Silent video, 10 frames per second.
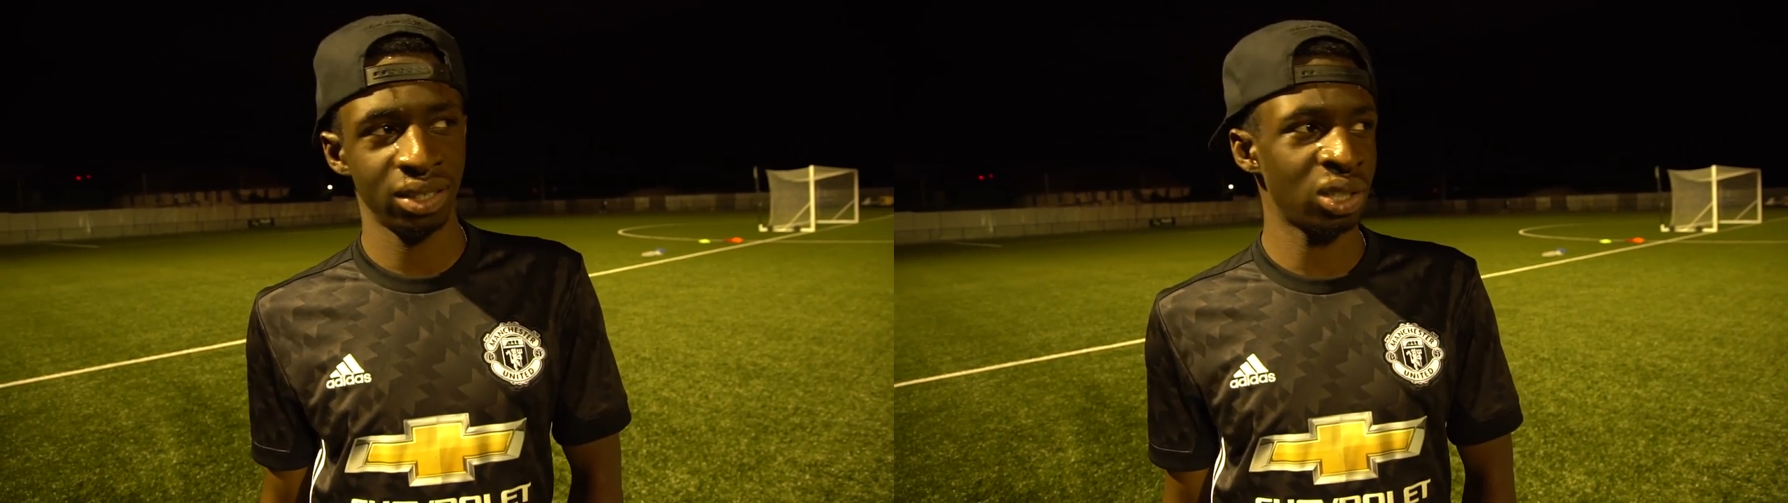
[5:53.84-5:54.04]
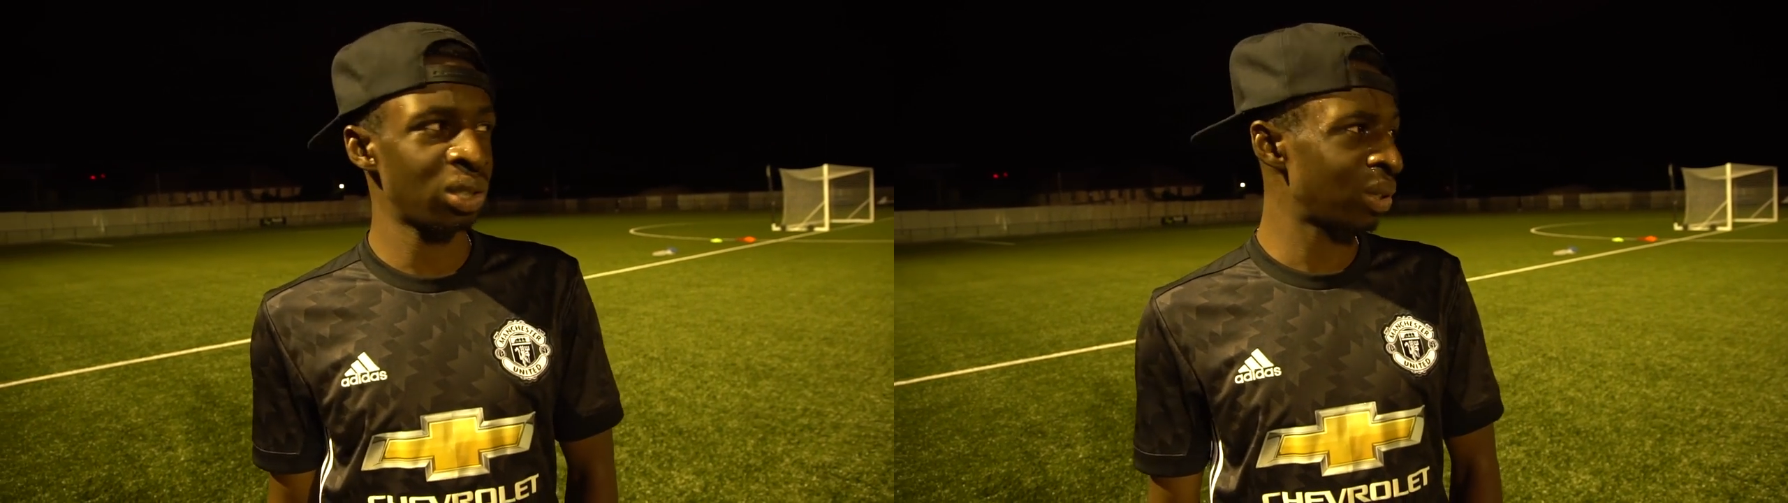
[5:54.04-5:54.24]

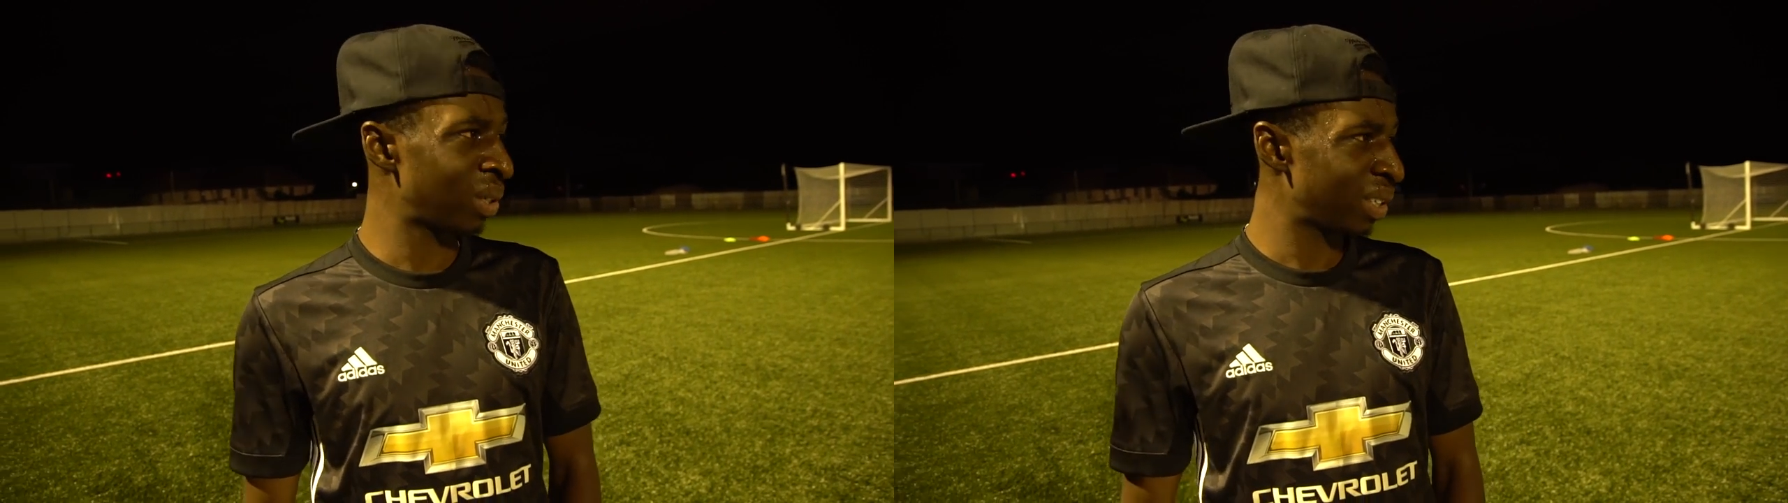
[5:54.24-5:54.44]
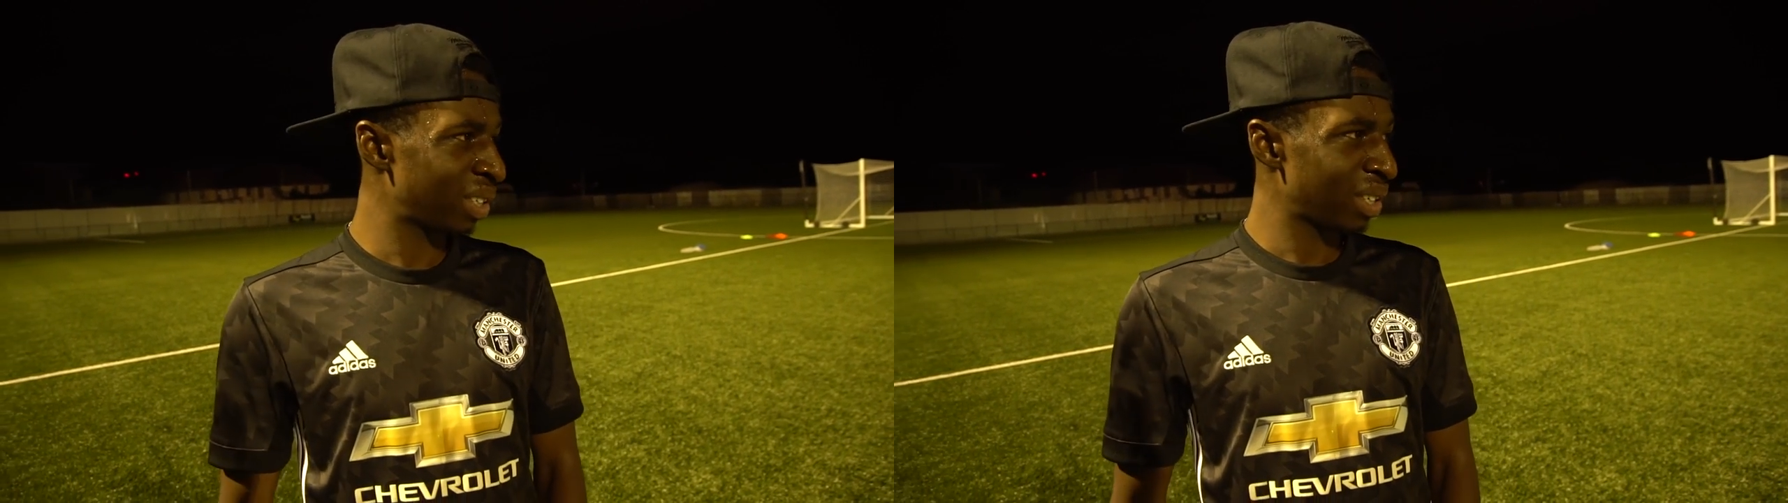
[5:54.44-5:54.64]
So,
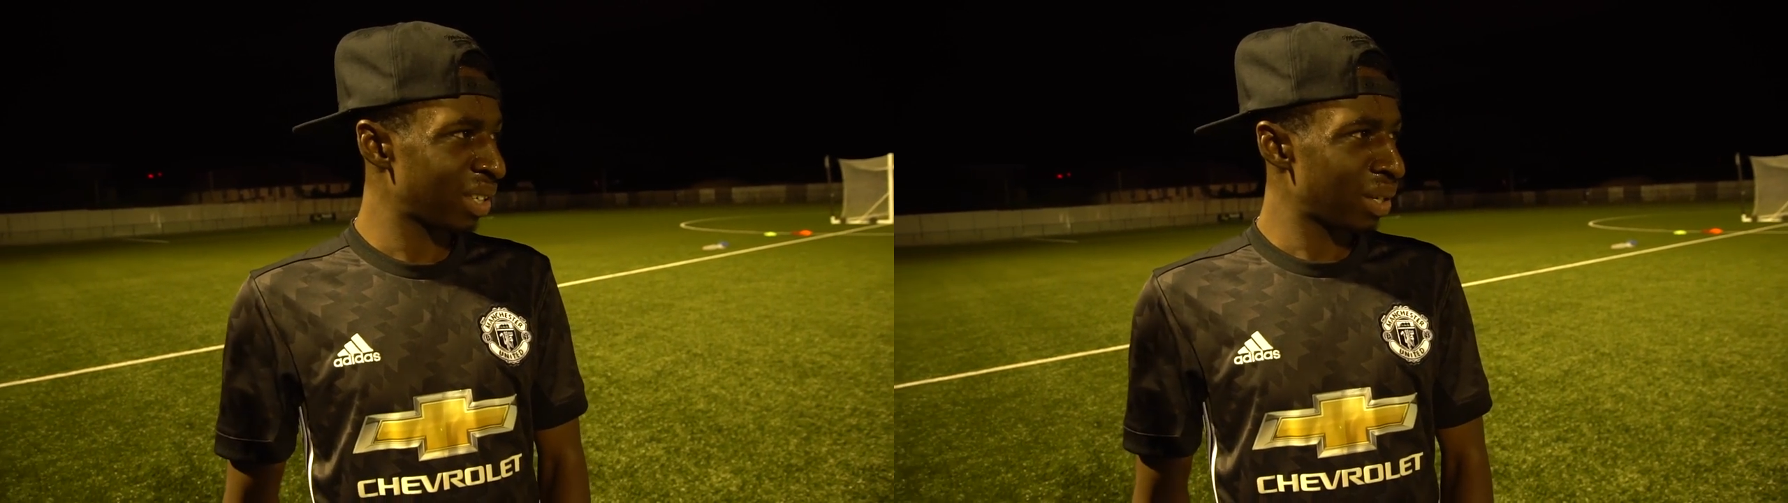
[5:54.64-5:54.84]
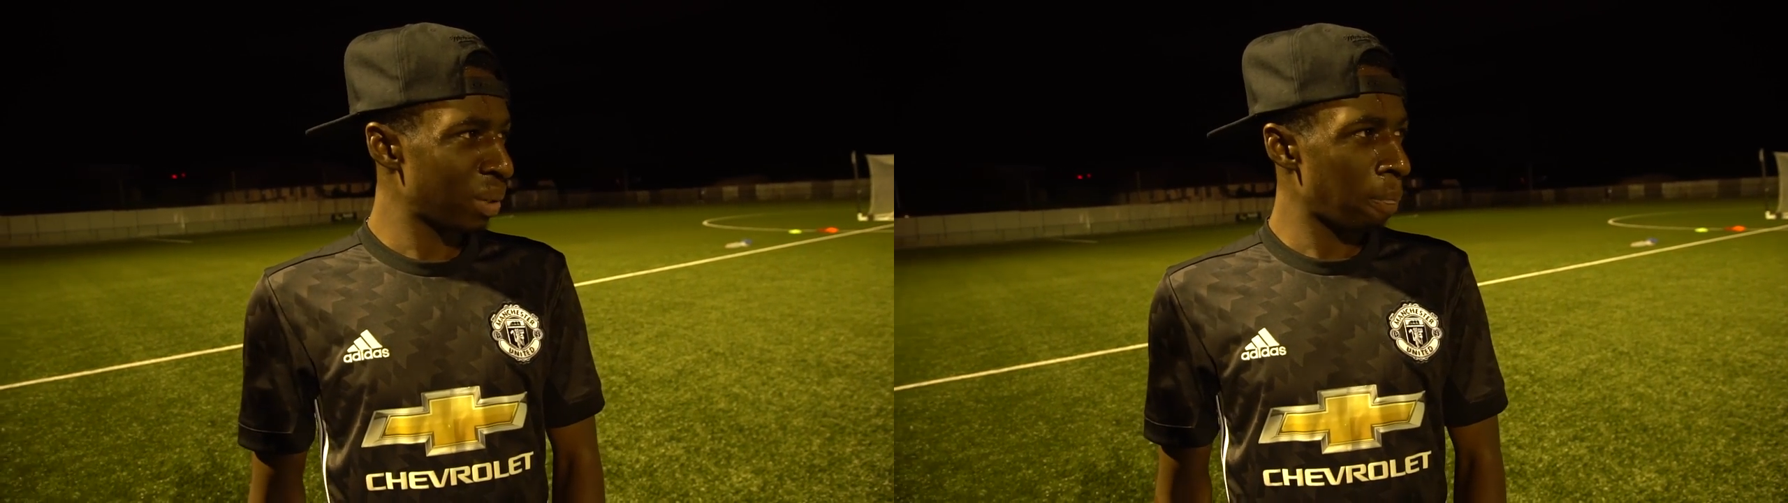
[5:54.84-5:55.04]

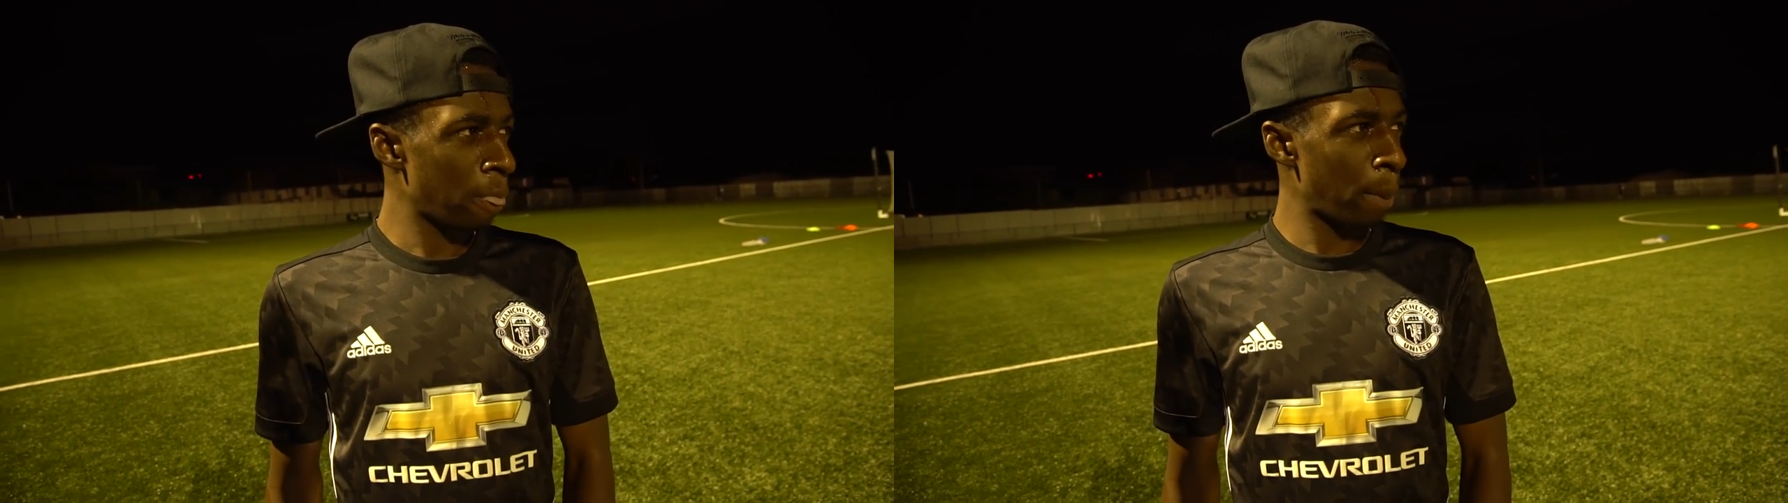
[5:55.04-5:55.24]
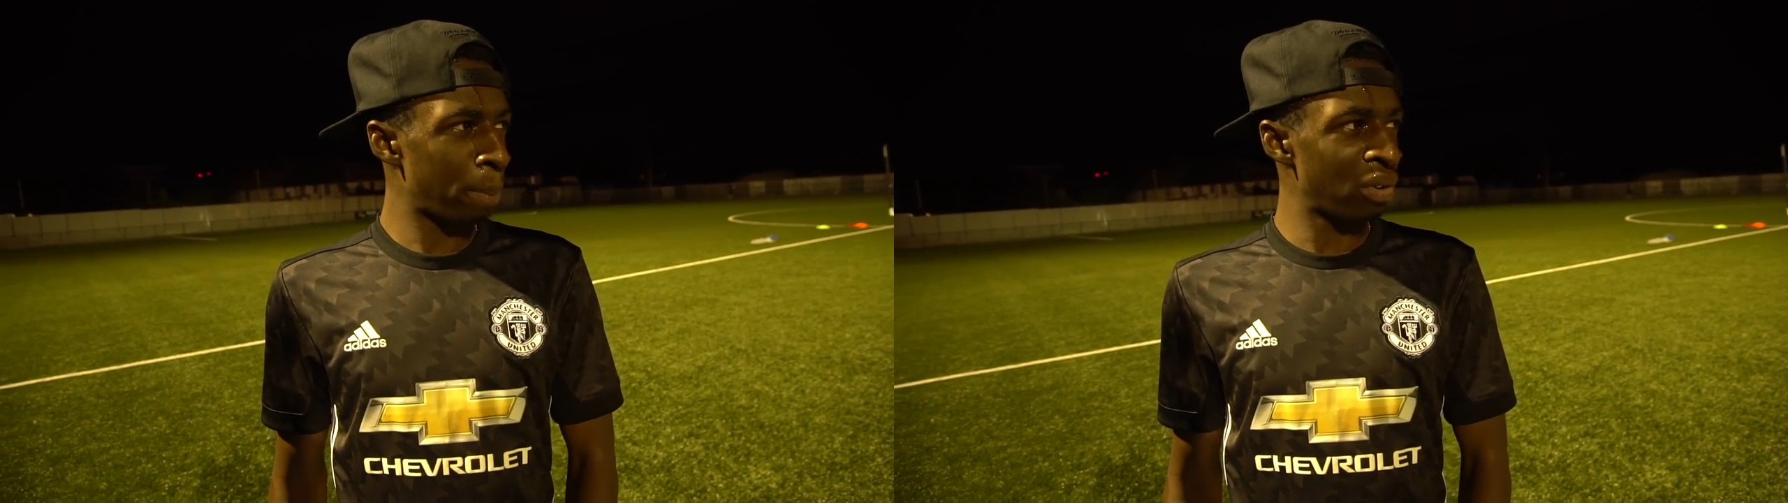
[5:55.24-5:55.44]

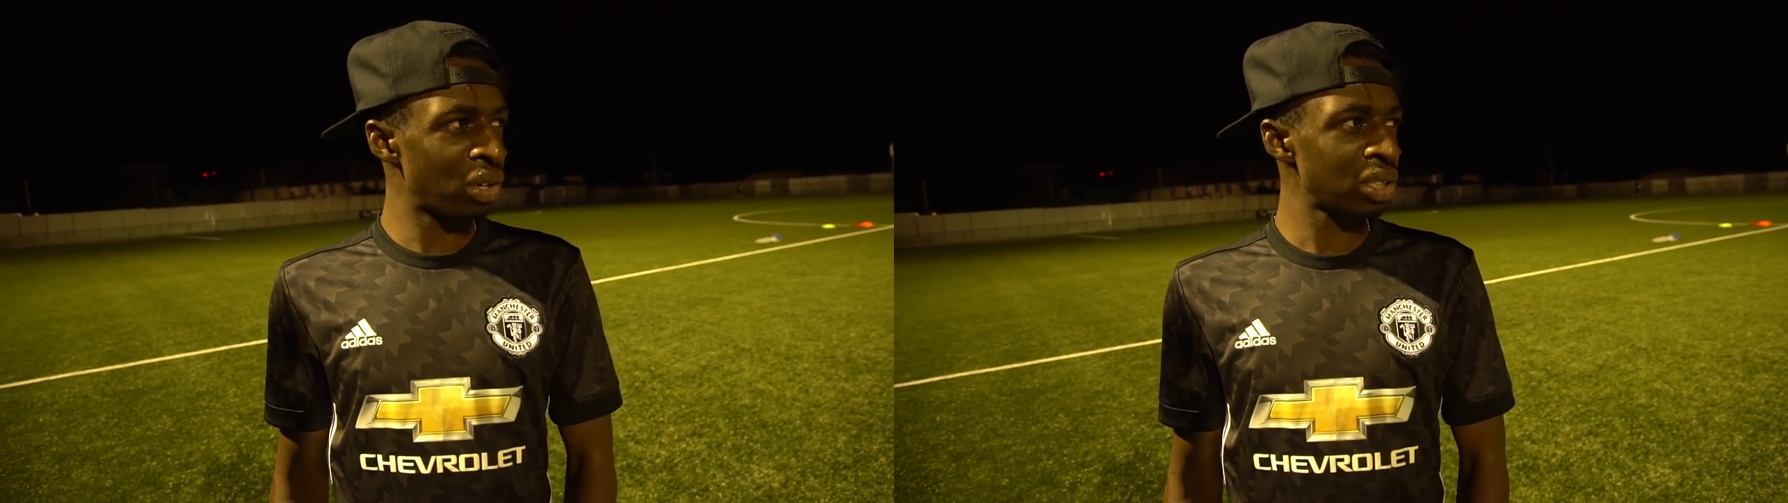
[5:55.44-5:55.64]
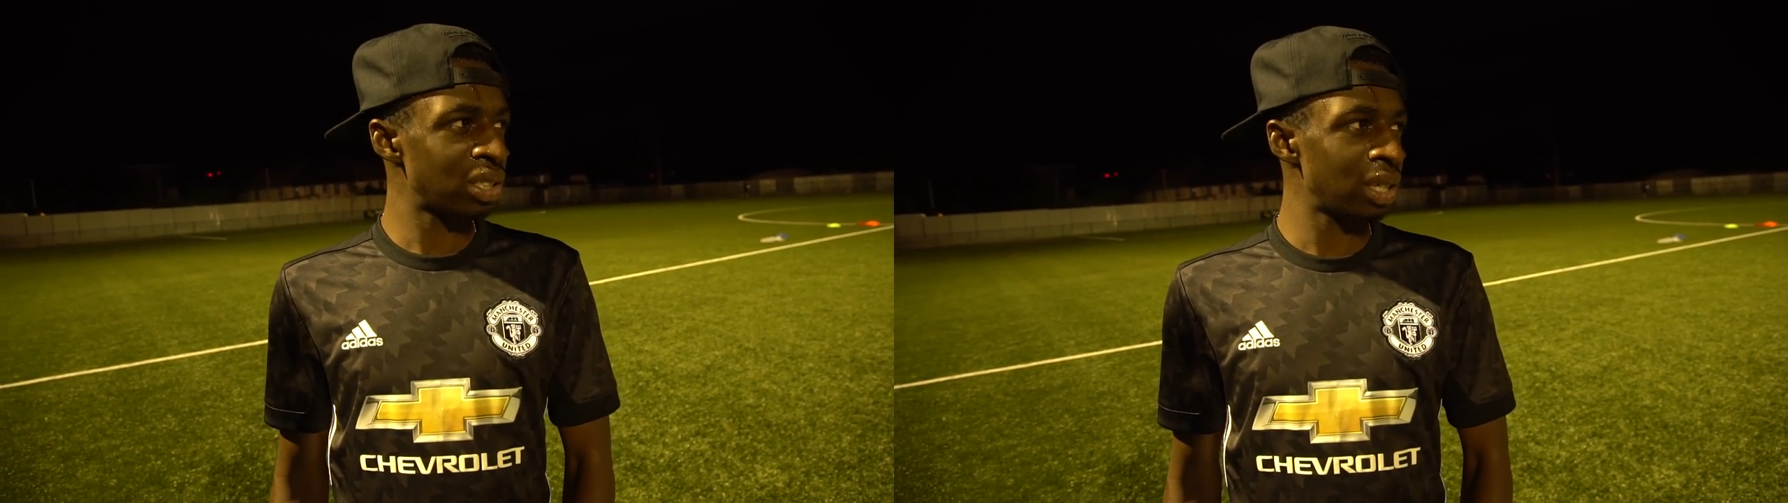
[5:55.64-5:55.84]
a bit
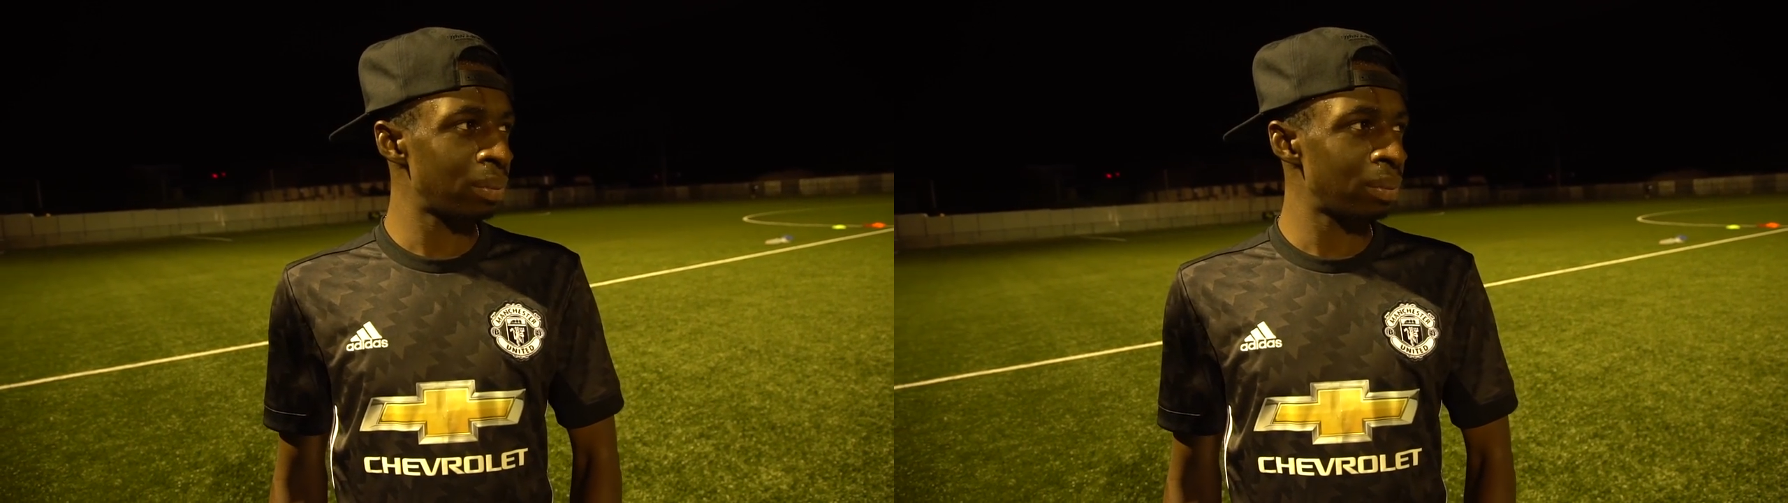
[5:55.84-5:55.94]
rusty,